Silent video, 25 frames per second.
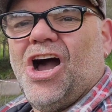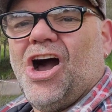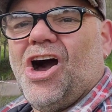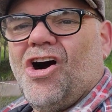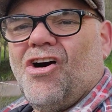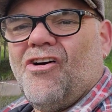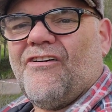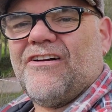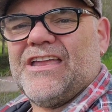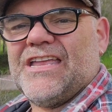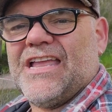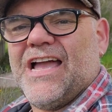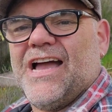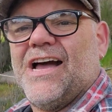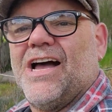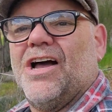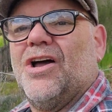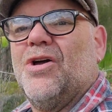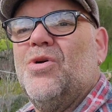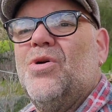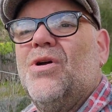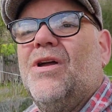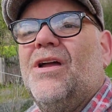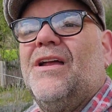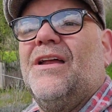I
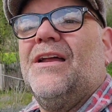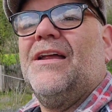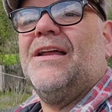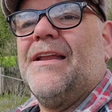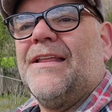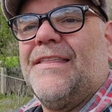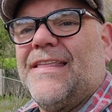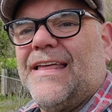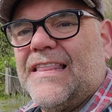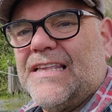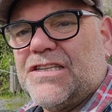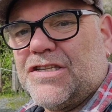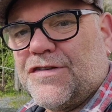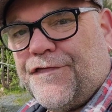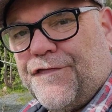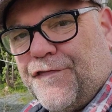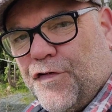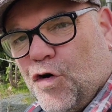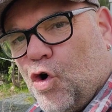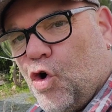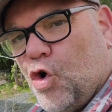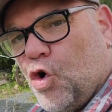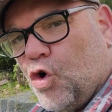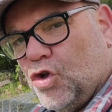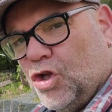know that there's a
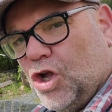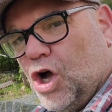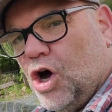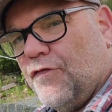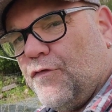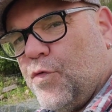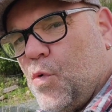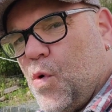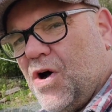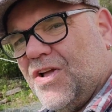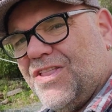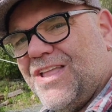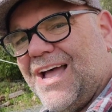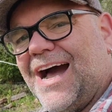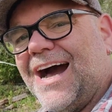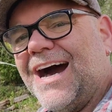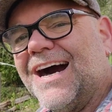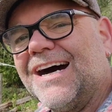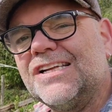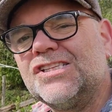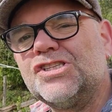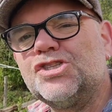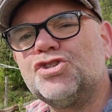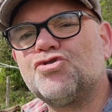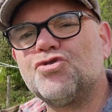fall of
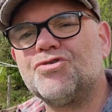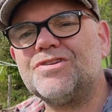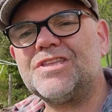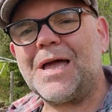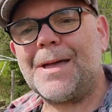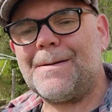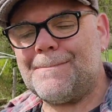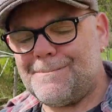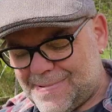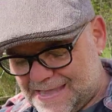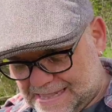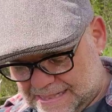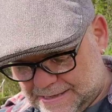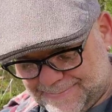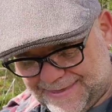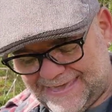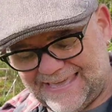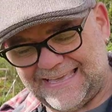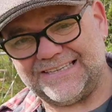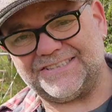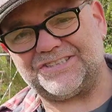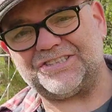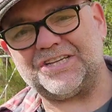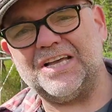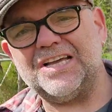
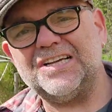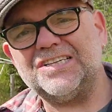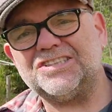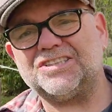100mm.